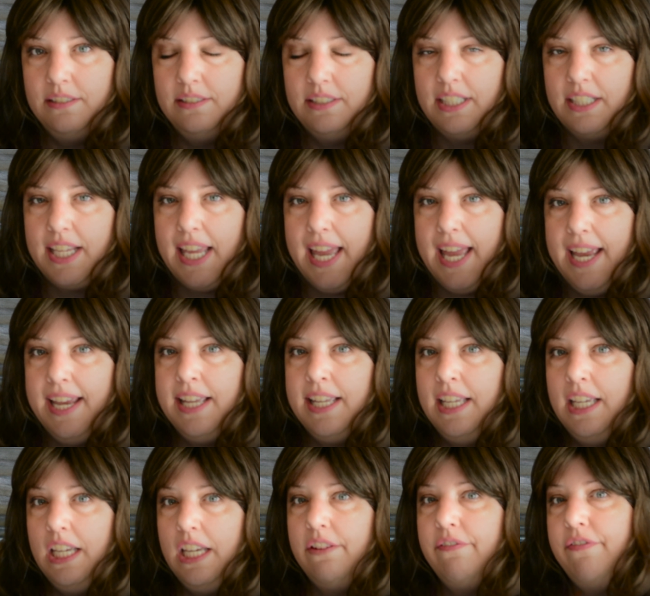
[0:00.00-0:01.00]
Okay,
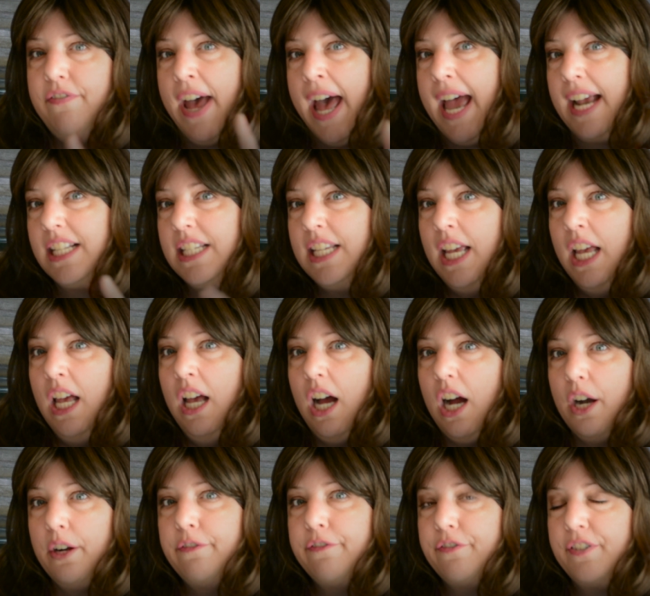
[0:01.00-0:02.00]
in fact,
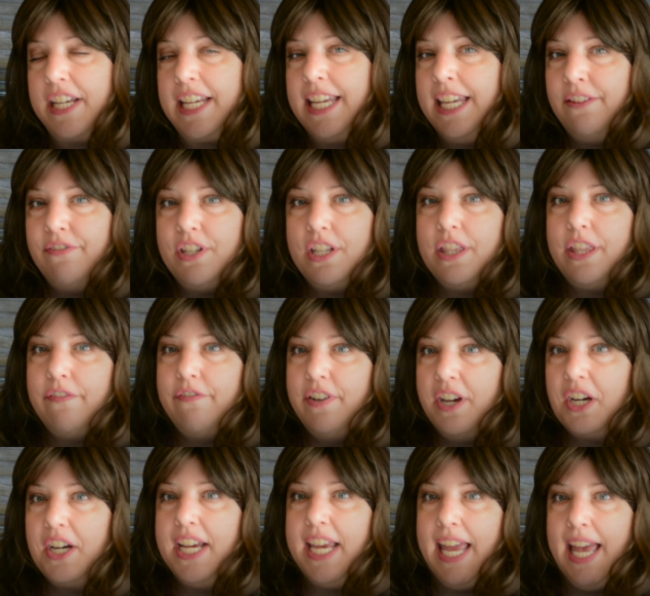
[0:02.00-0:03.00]
our free gift at the
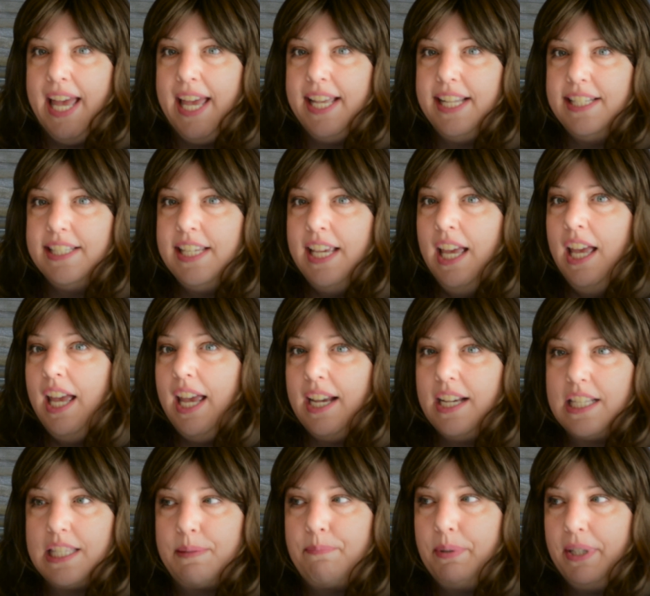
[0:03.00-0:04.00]
very end
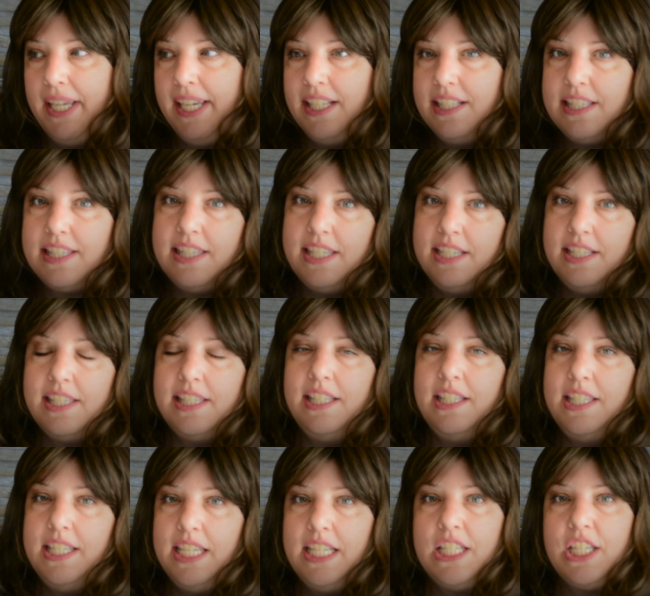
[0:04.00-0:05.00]
explains this in
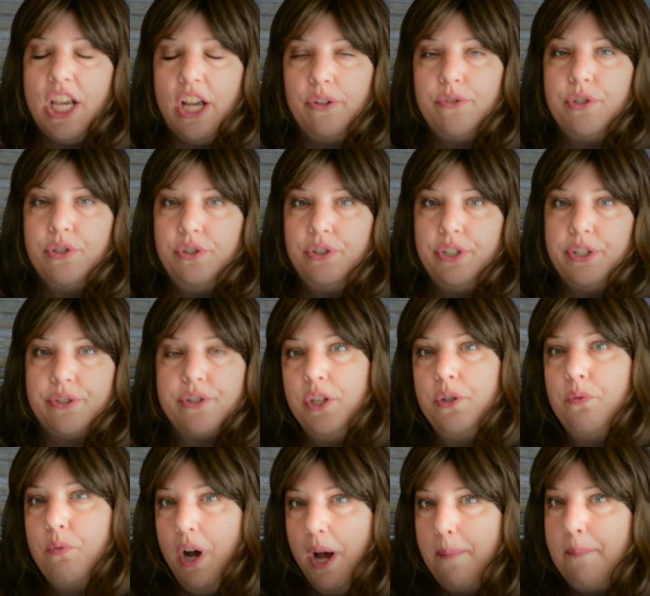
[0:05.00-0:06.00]
detail to you. If
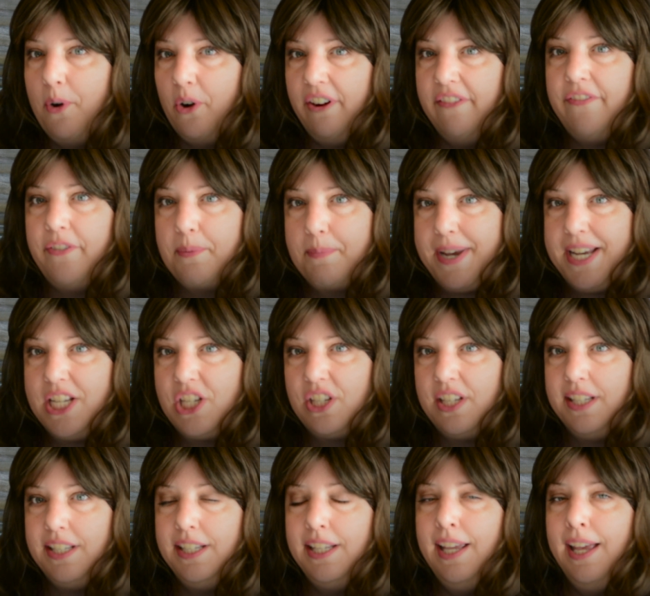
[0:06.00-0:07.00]
you want more
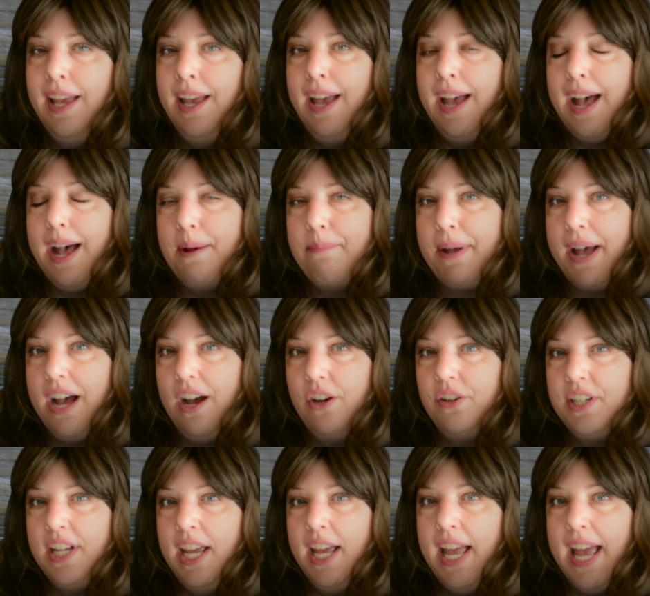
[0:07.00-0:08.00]
information
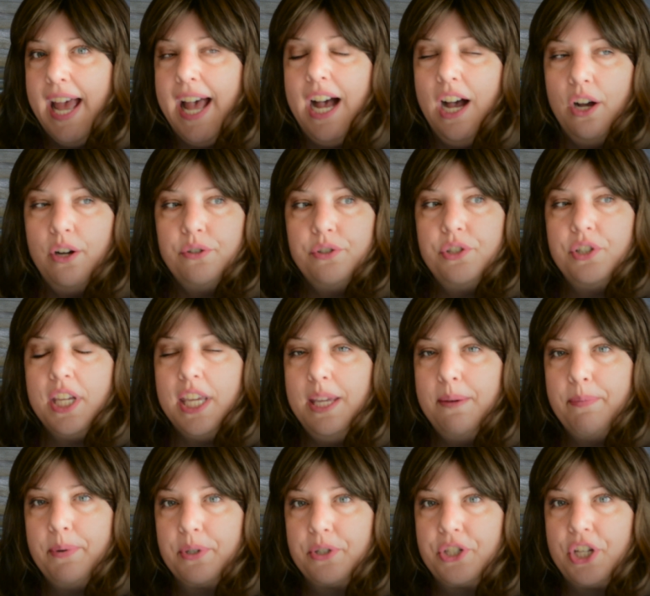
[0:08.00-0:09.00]
about how to
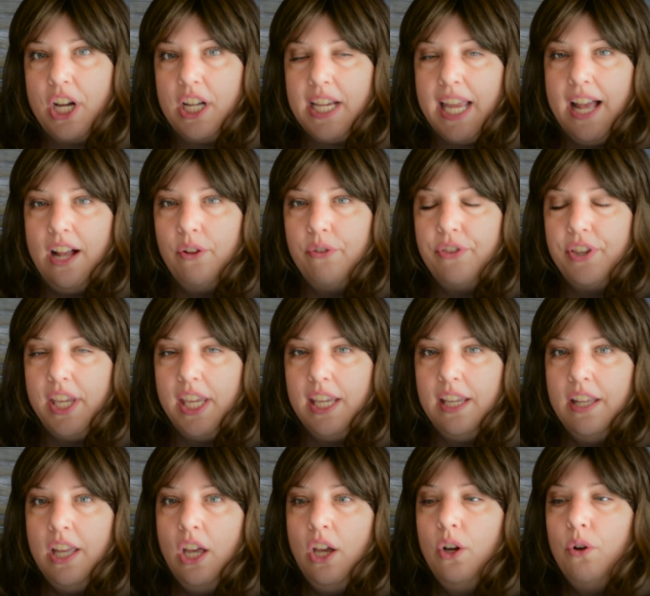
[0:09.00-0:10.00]
keep your dog healthy,
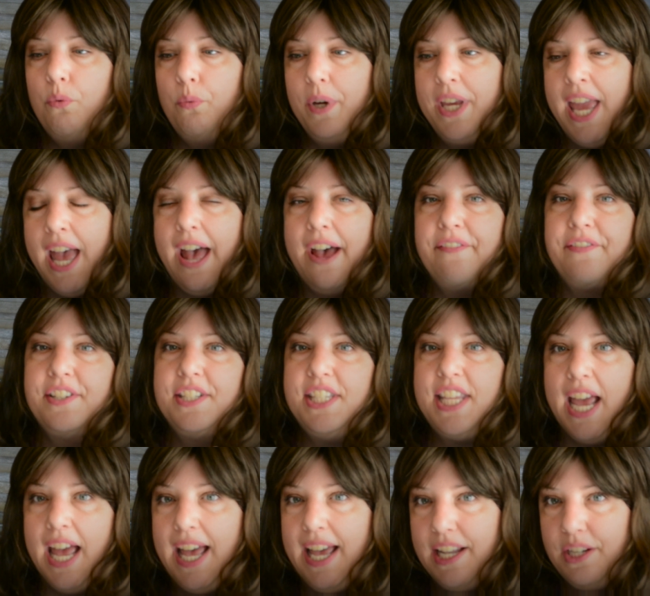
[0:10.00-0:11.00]
we have
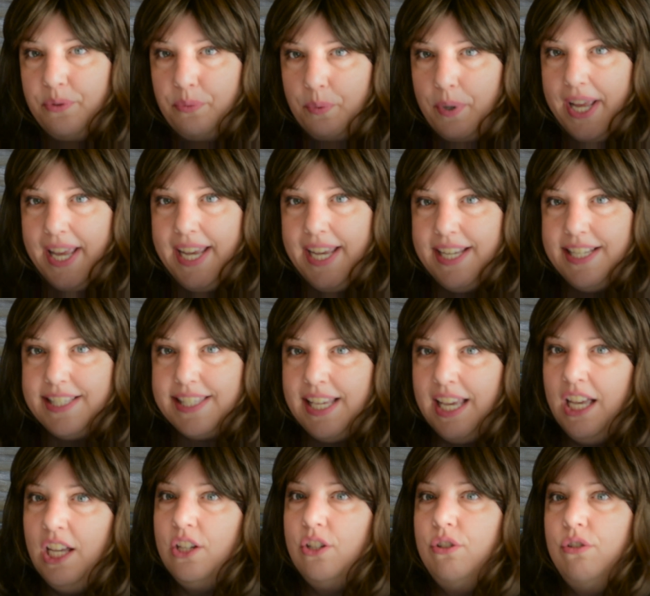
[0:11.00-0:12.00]
10 ways
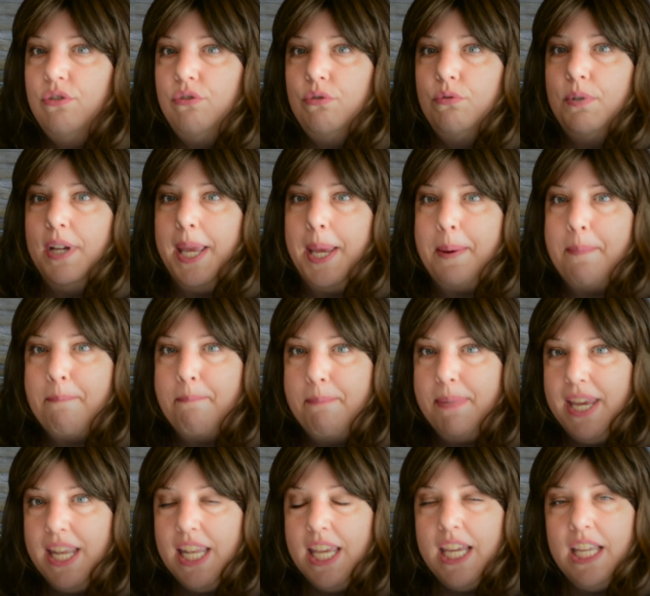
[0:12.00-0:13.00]
to
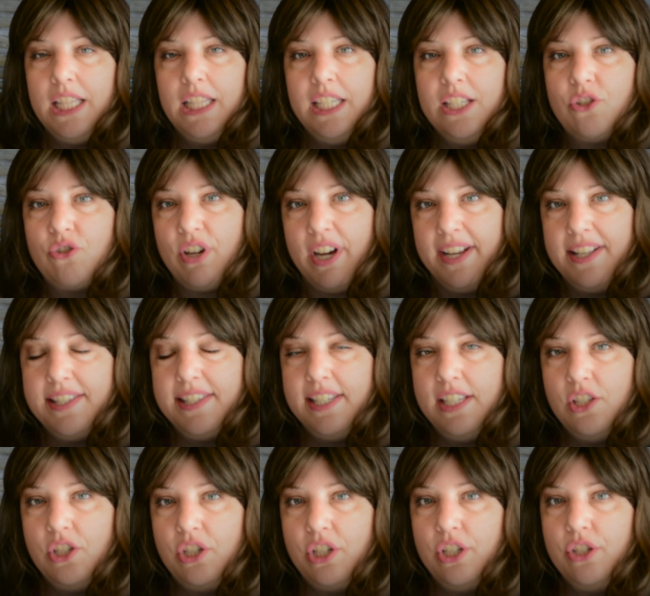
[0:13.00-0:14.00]
immediately
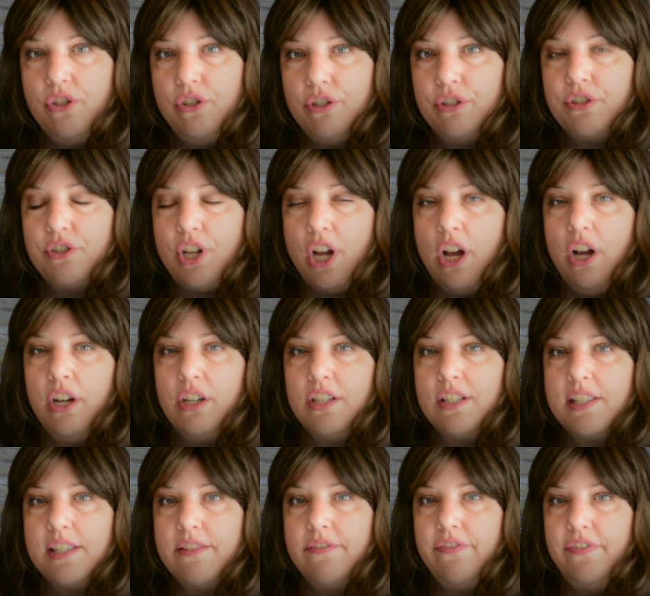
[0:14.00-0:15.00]
transition your
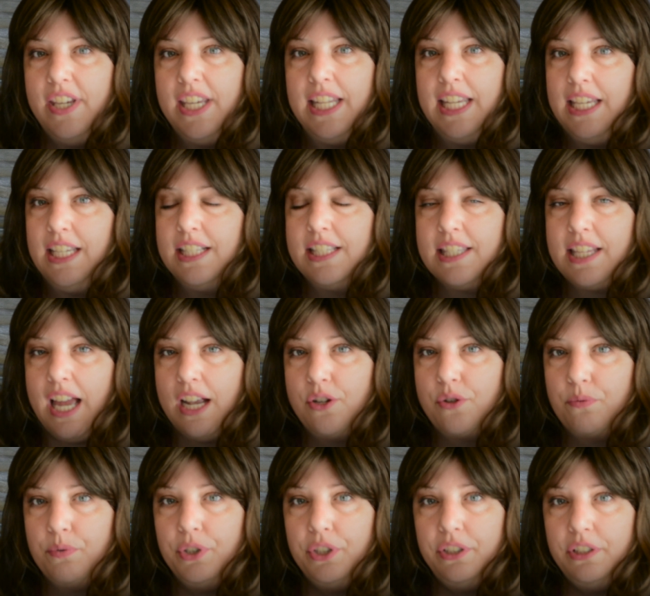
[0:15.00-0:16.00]
dog's feeding
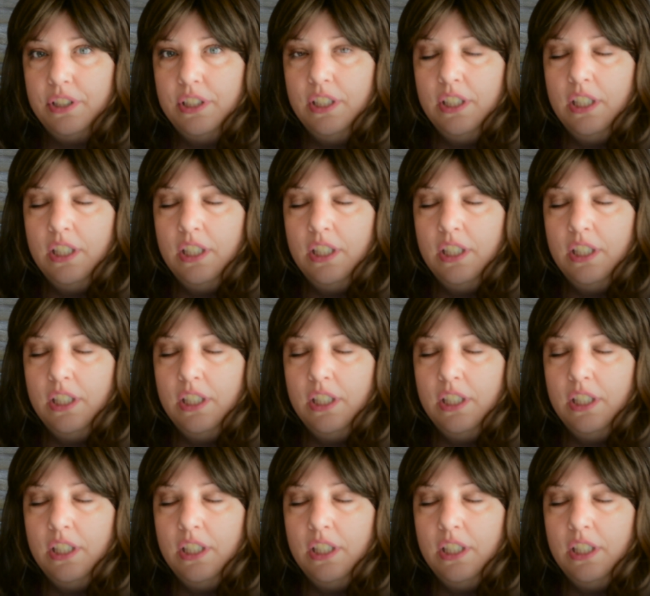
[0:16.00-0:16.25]
schedule,